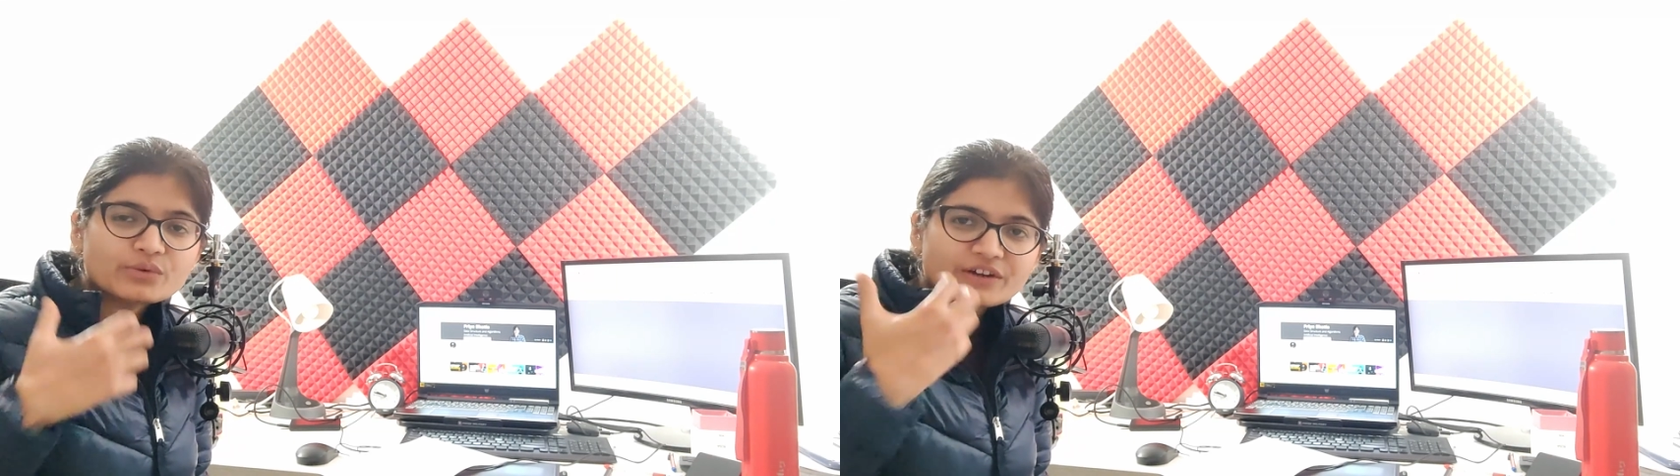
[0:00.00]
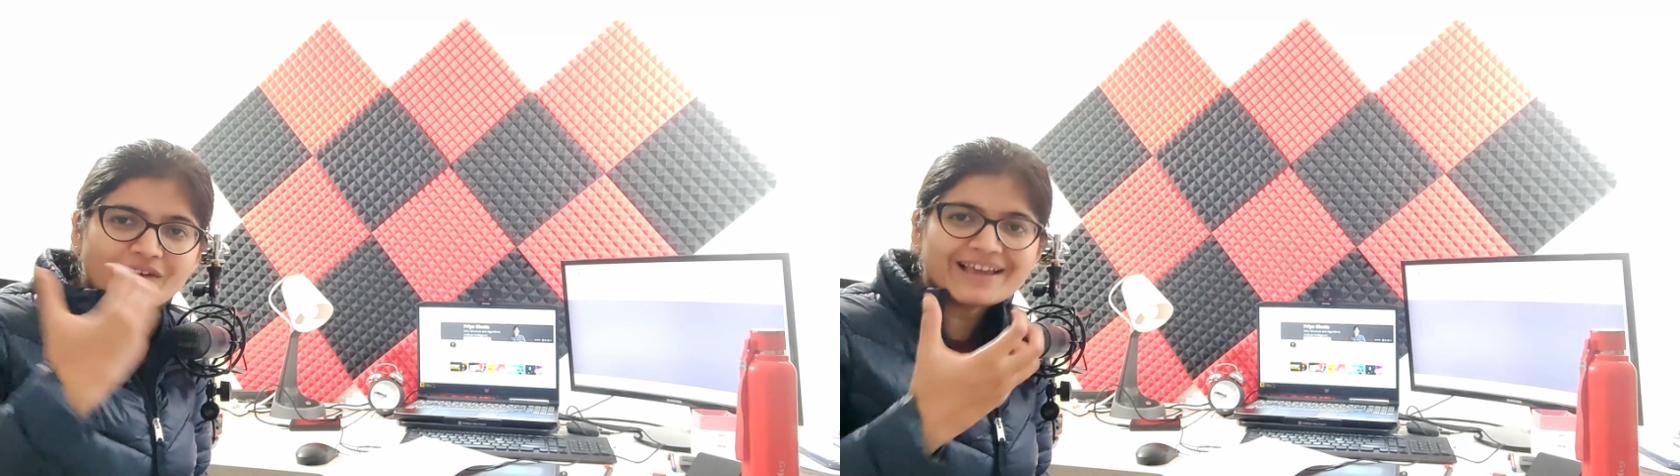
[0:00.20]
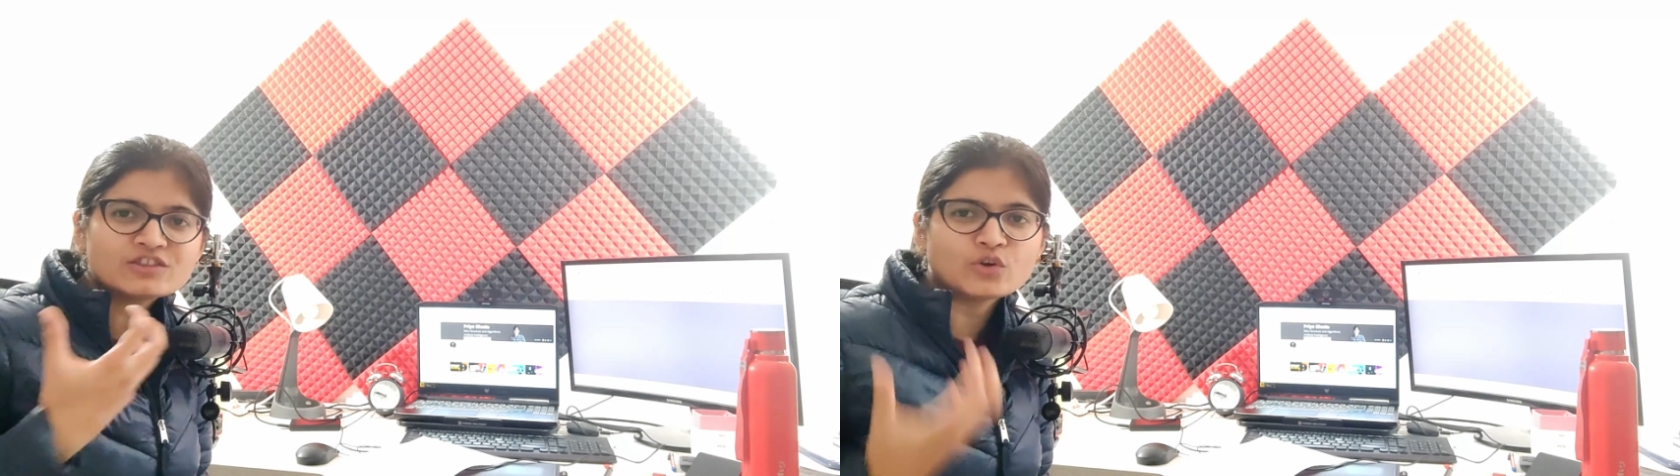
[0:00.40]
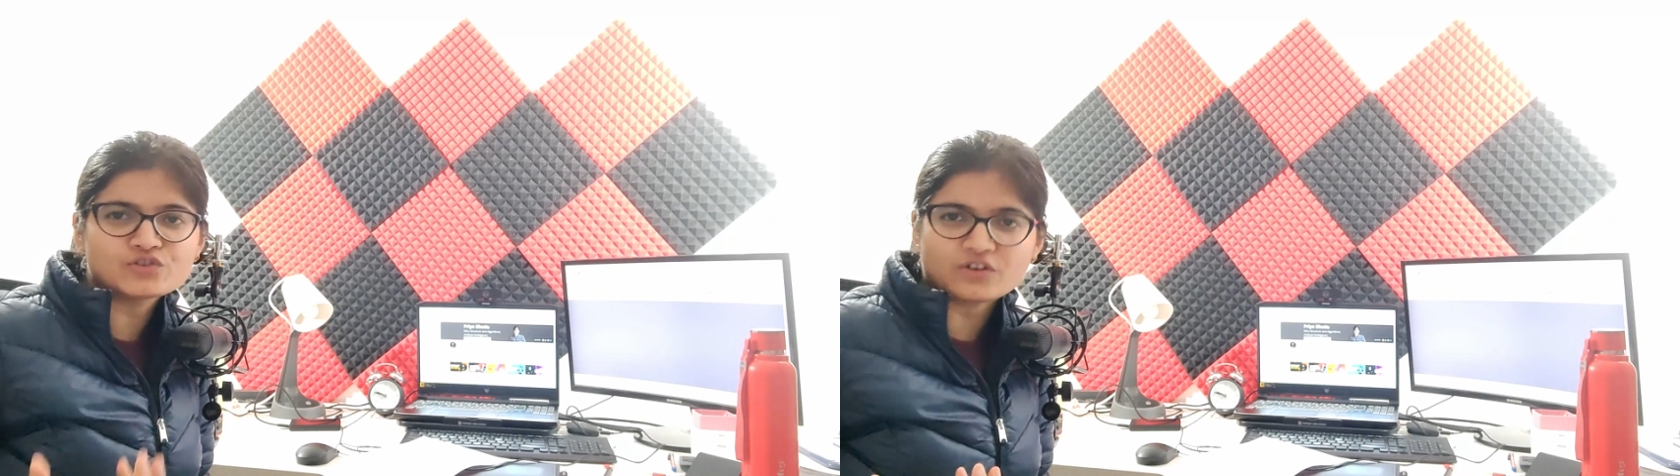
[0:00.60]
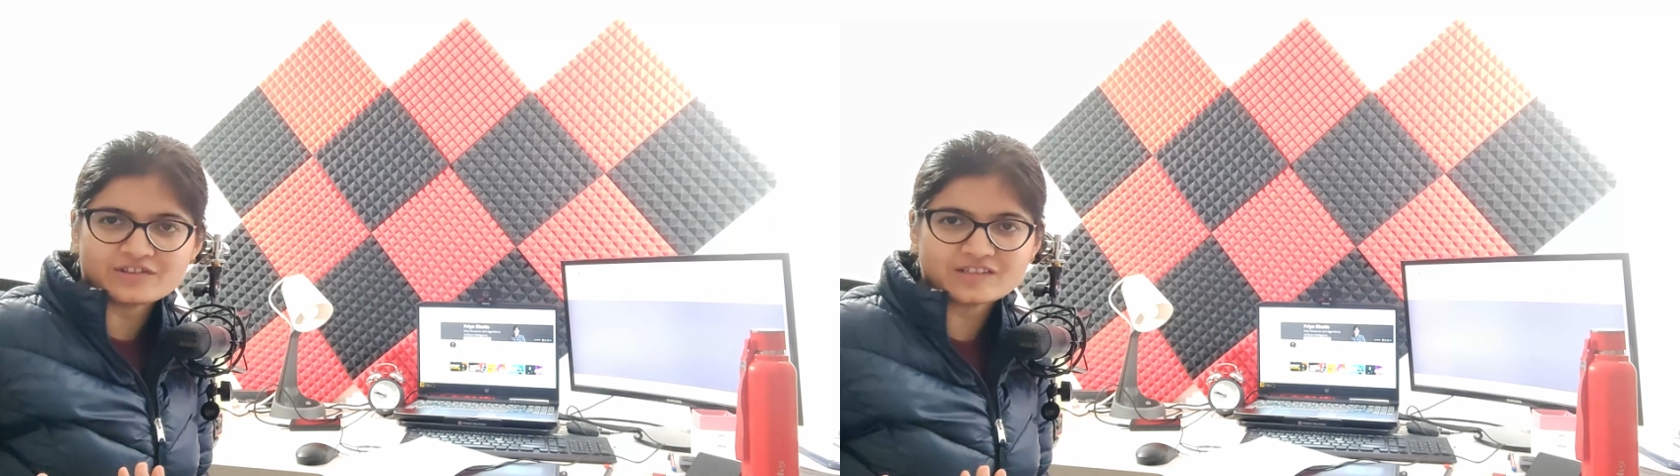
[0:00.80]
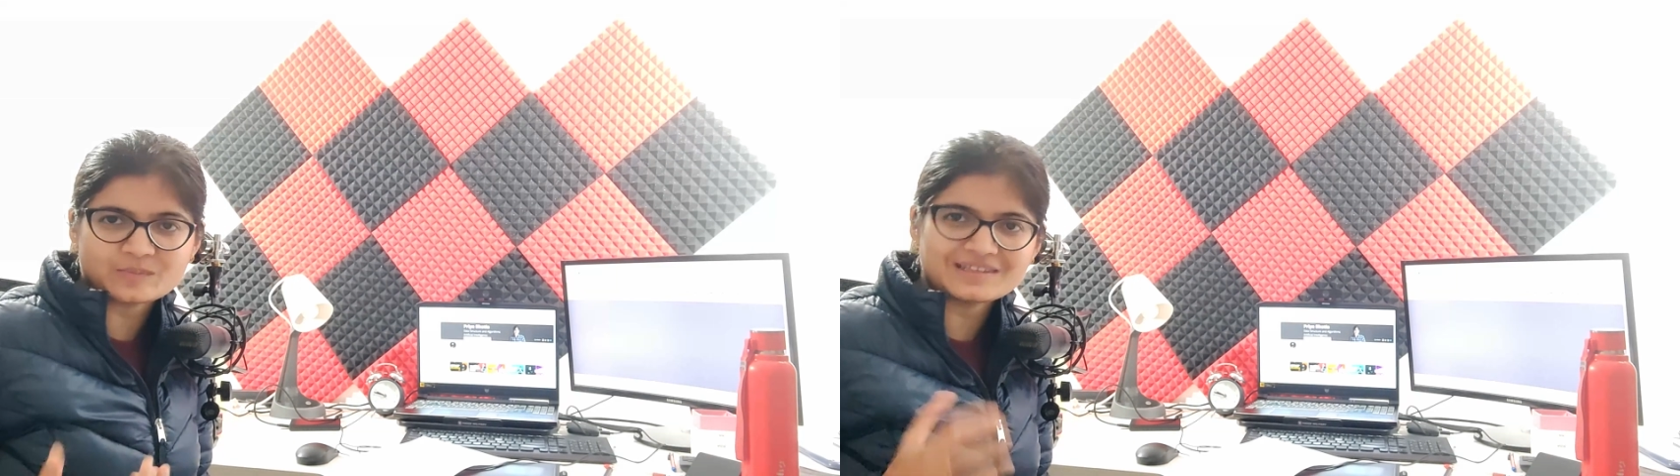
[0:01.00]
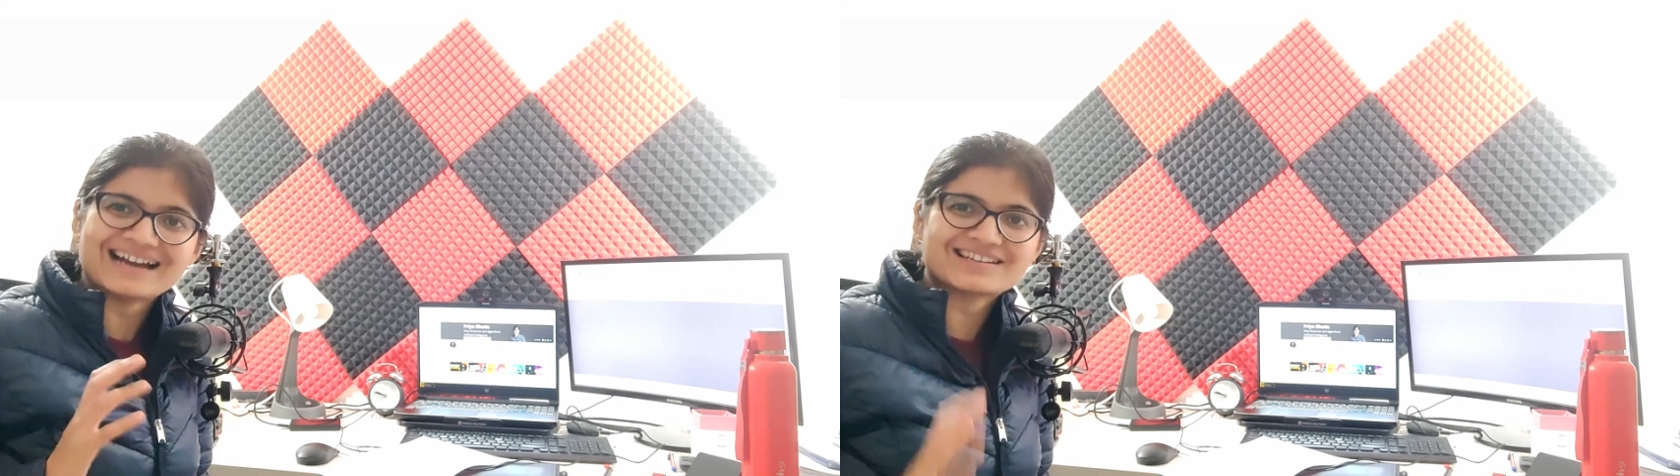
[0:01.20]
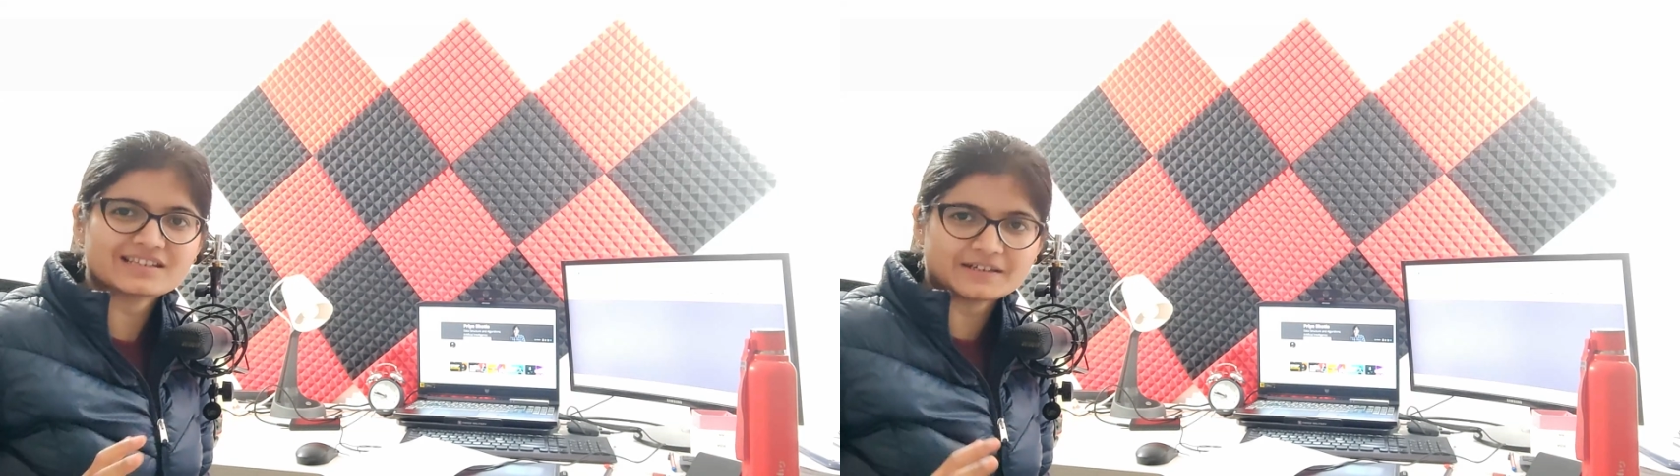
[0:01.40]
revise those concepts.
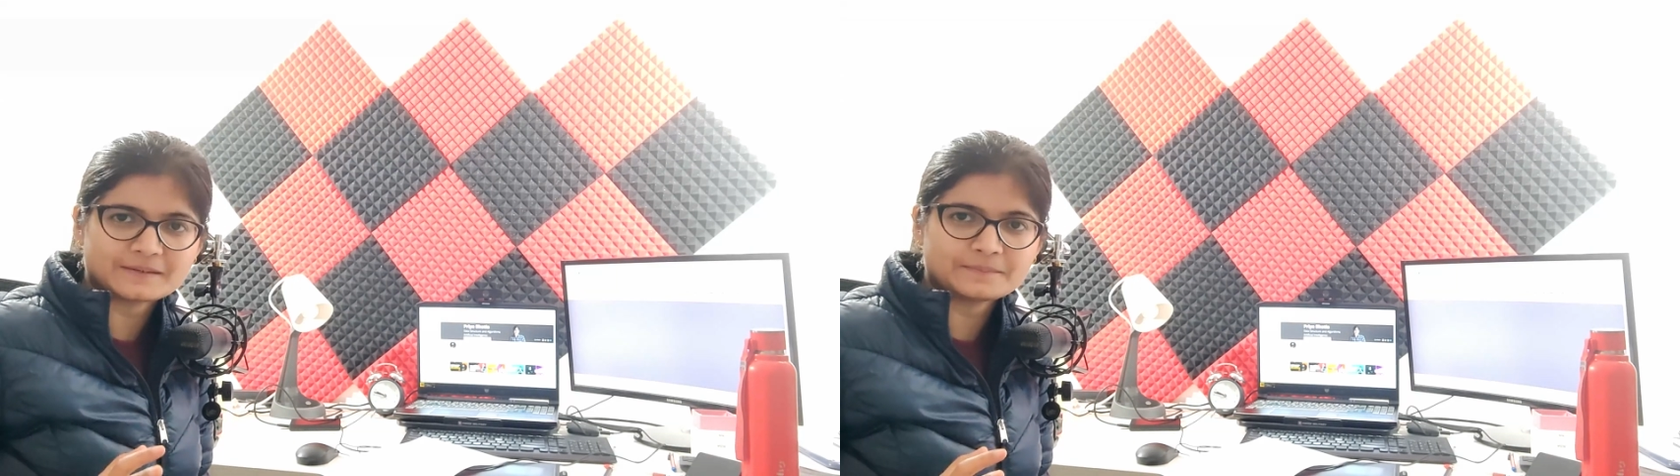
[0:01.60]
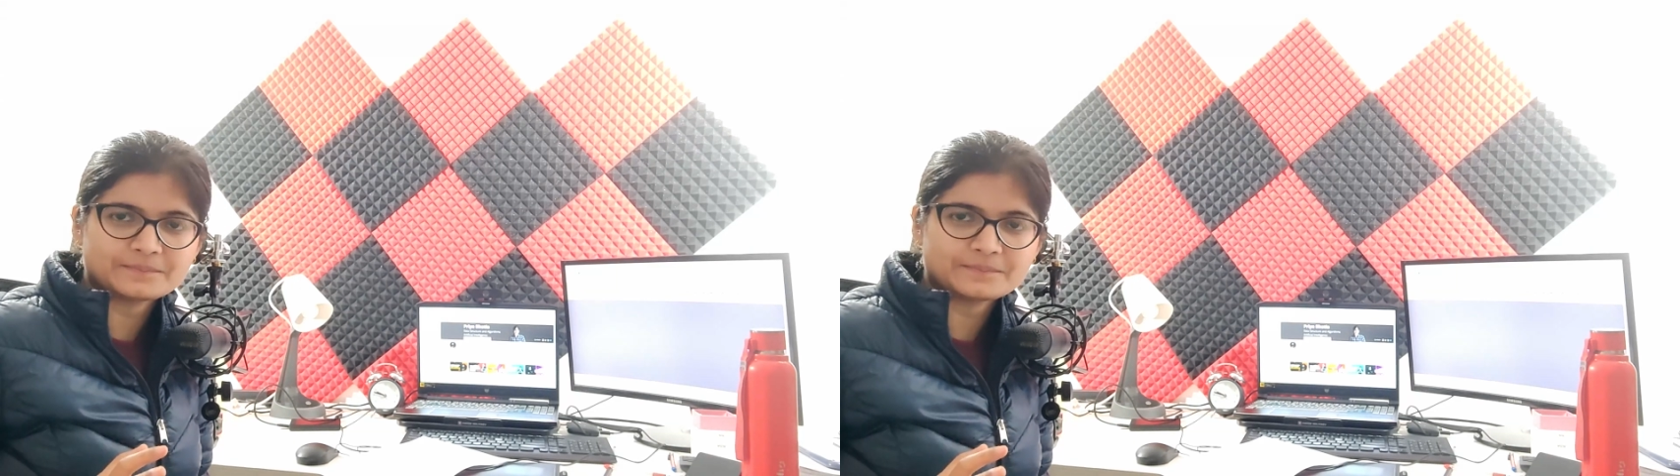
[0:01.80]
That's it.